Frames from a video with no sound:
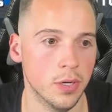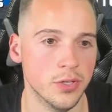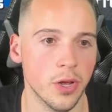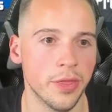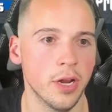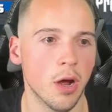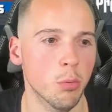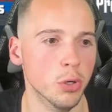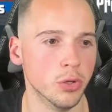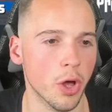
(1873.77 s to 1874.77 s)
So I think I
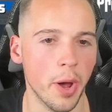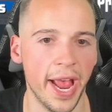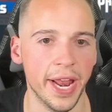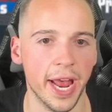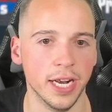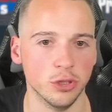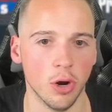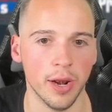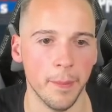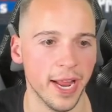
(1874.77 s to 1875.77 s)
will go ahead and
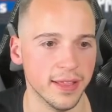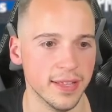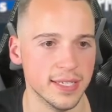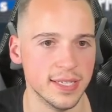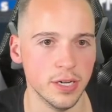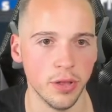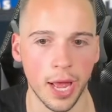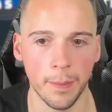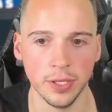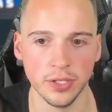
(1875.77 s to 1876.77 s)
try to make this deal
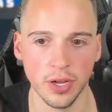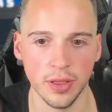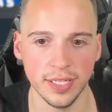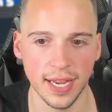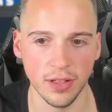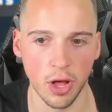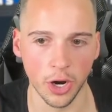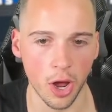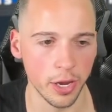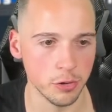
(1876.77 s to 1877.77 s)
happen. So this Eli
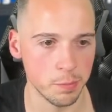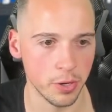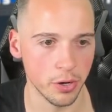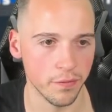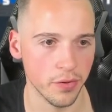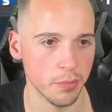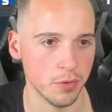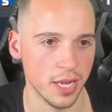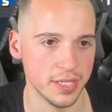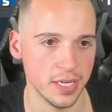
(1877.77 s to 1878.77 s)
guy, he was pretty good for them
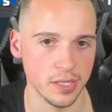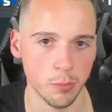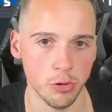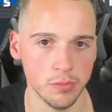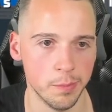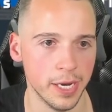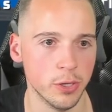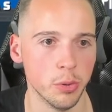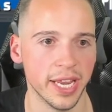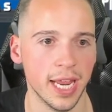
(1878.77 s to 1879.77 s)
last season, but we'll be
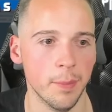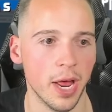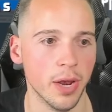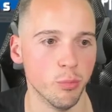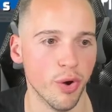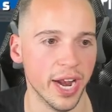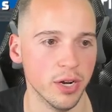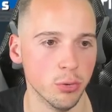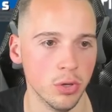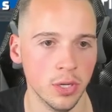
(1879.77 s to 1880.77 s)
doing him and
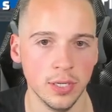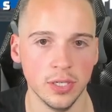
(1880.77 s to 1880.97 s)
Randall